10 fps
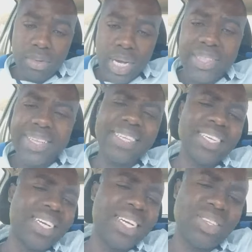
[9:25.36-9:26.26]
I think
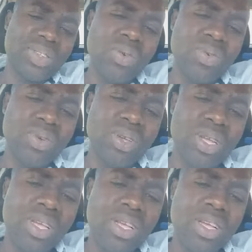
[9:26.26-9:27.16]
he is, though.
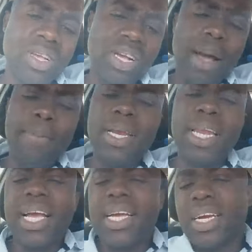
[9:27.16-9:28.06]
I
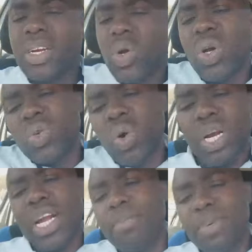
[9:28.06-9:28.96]
mean, like, not
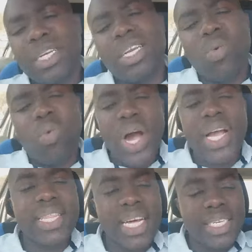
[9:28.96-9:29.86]
corrupt in a
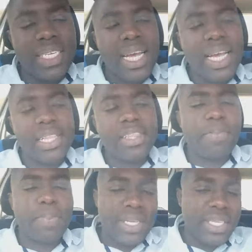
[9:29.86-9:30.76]
way that
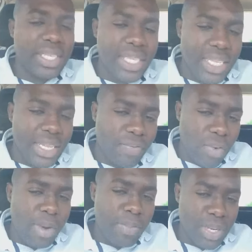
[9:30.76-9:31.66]
the
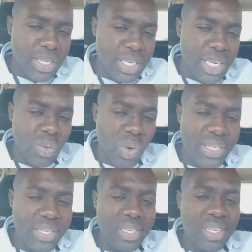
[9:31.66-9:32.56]
former president
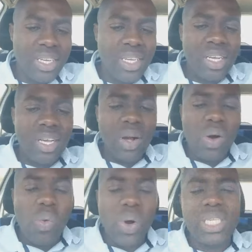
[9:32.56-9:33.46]
was
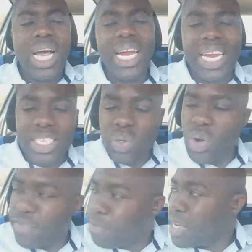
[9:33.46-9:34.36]
alleged to
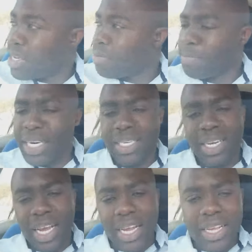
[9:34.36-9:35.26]
have been. But
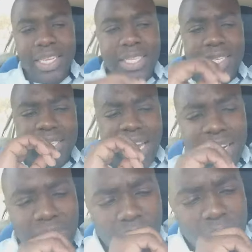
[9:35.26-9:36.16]
it's
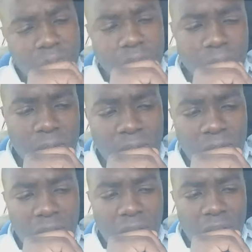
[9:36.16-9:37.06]
kind of
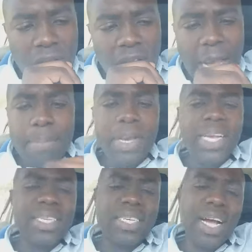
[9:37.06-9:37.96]

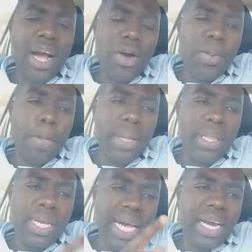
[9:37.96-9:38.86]
amazing how
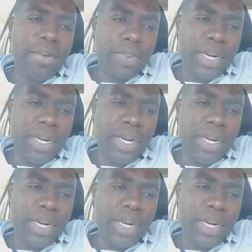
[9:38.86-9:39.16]
the current